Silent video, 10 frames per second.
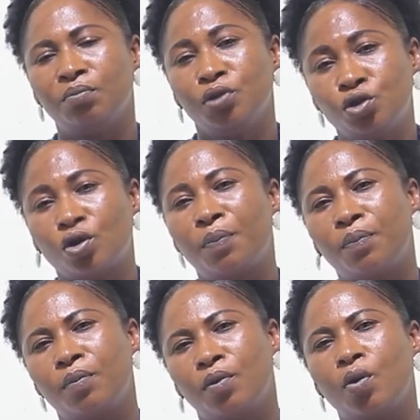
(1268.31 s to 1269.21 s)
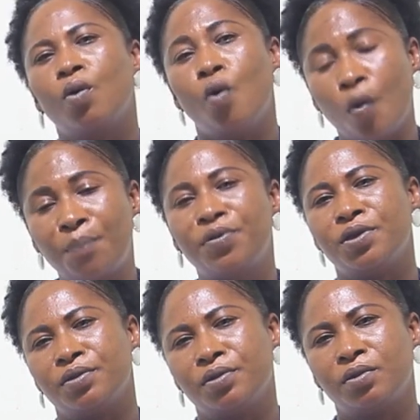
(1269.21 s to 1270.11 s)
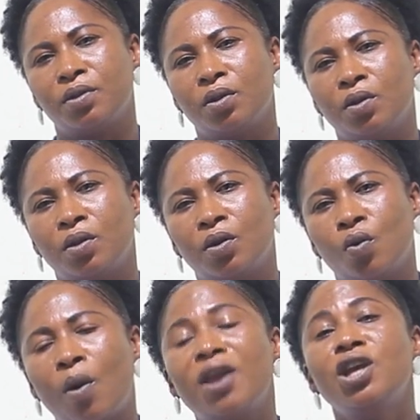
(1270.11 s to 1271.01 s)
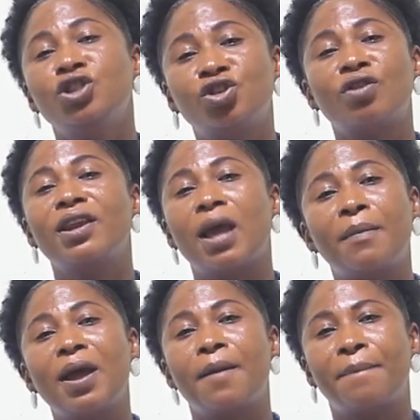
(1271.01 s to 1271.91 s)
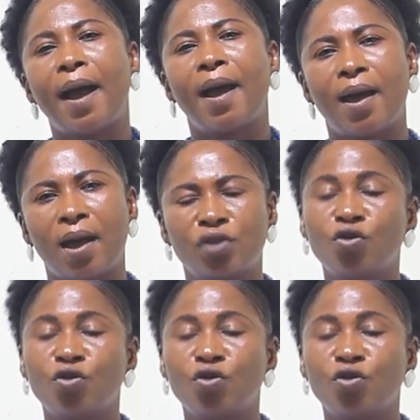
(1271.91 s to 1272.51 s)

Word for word: bishop opi wa ye nhira de ama ye pa